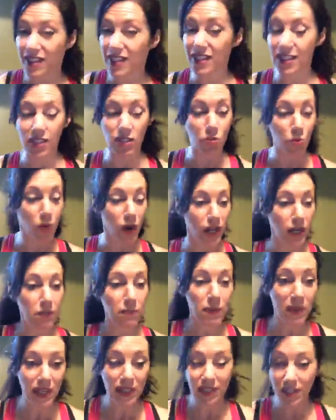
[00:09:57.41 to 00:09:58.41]
This is one
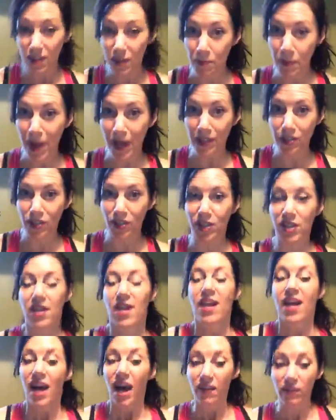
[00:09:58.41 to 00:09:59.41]
piece of the puzzle
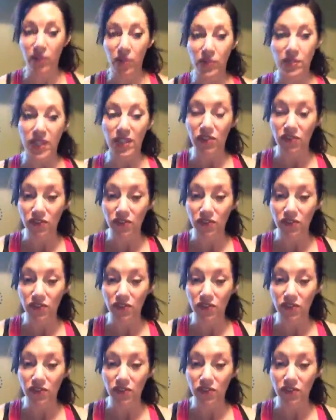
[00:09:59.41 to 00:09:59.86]
of losing